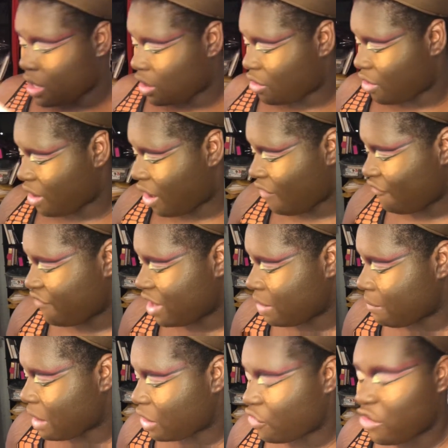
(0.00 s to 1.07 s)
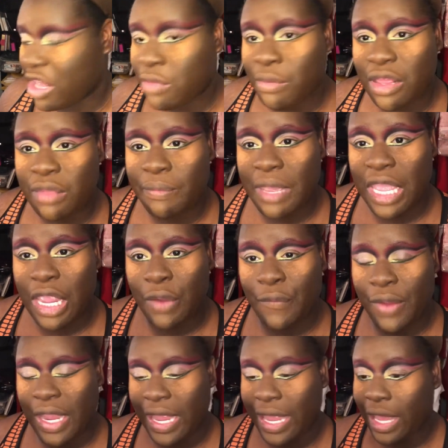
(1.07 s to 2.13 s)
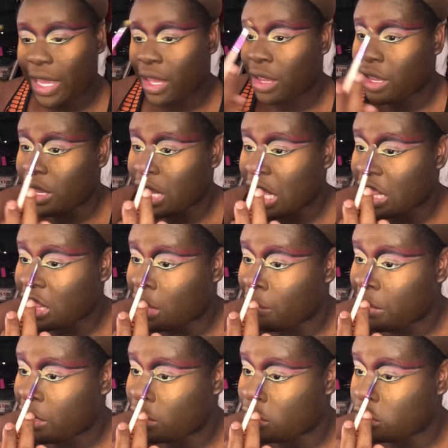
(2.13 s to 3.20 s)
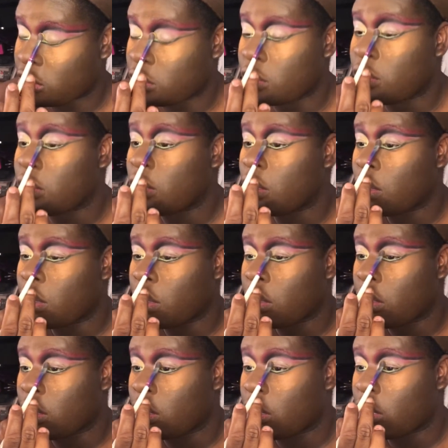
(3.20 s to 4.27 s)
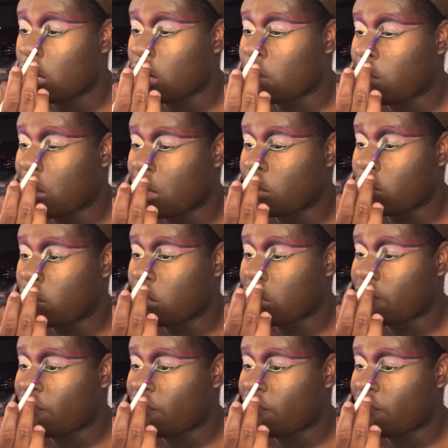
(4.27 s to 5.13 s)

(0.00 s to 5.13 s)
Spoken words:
Girl, I'm feeling my Christmas spirit. Yes, I'm ills. That's why I'm doing this